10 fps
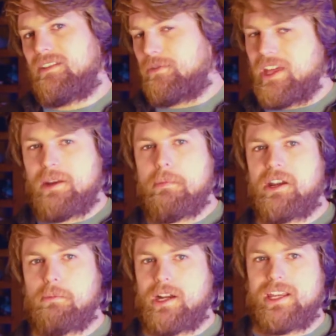For that
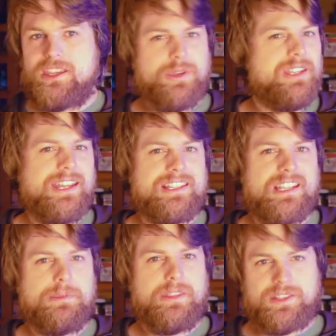amount of money, you can get
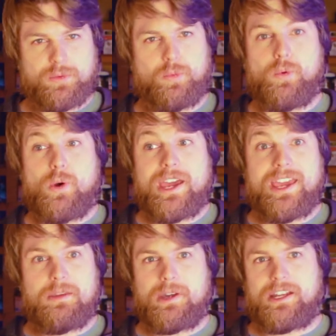something that's
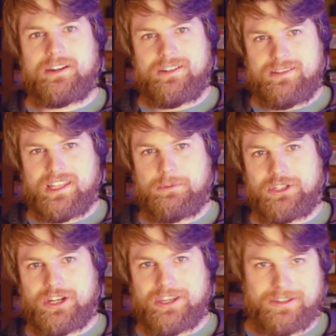way better. Let me
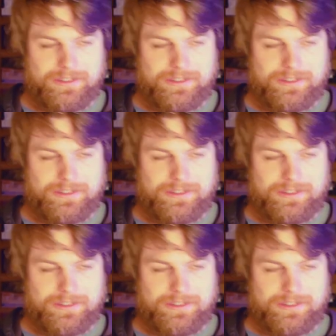show you.